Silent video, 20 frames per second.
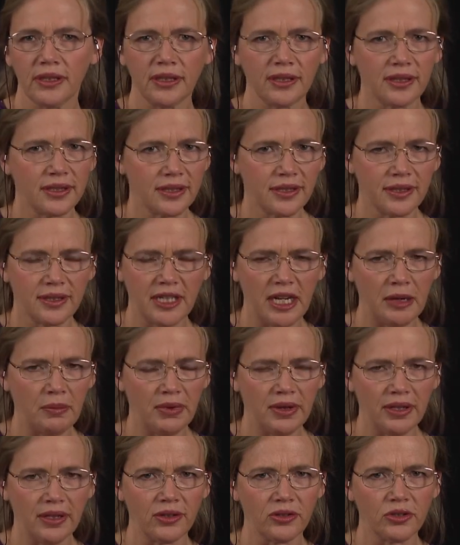It's the same
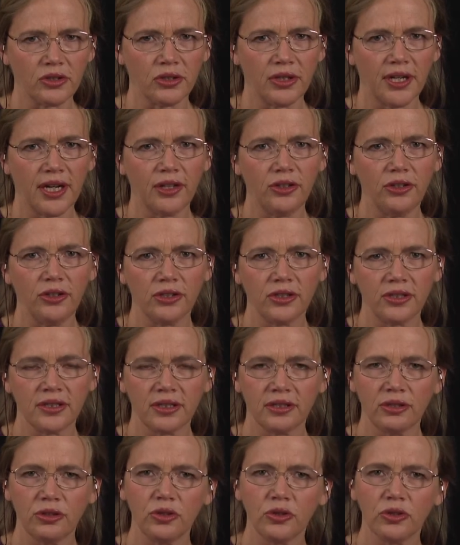thing. So now you're going to
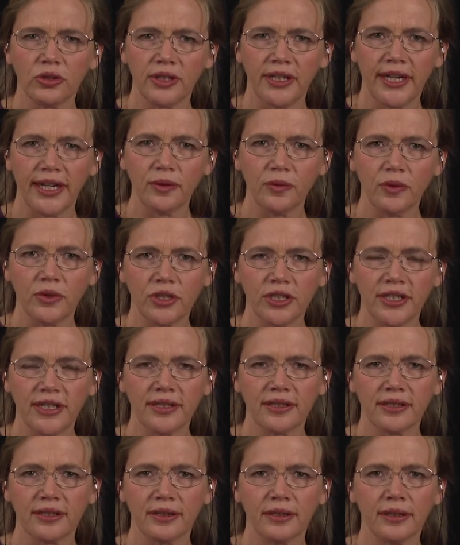sit and do a language
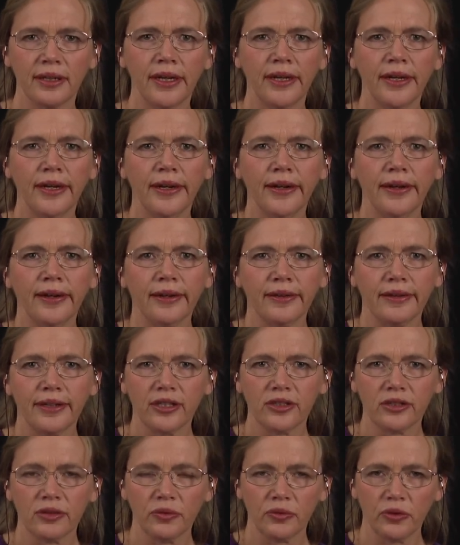lesson
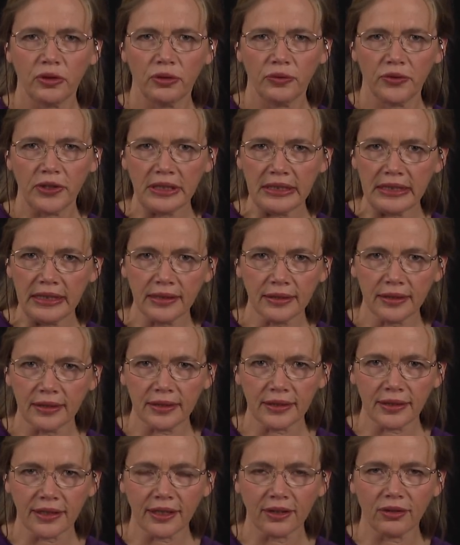that's involving
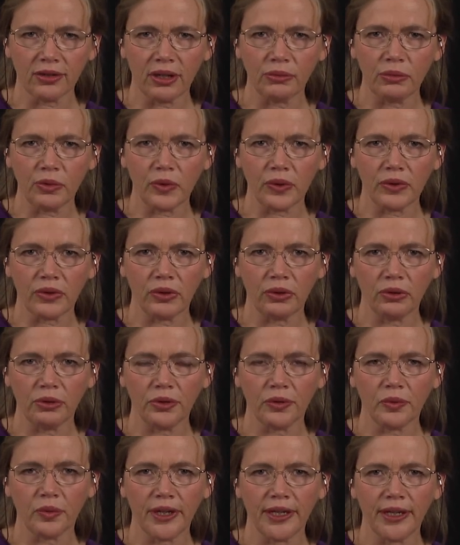sentence diagramming with the
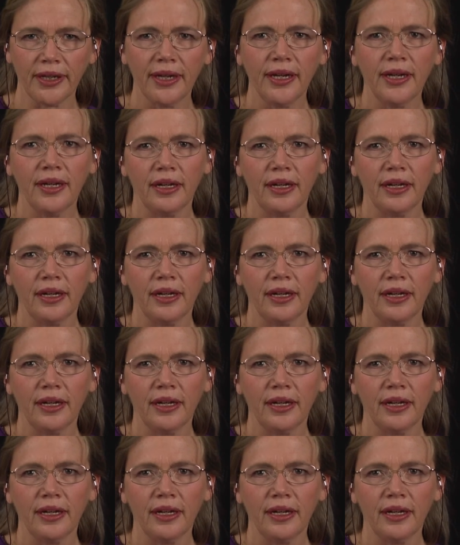older one,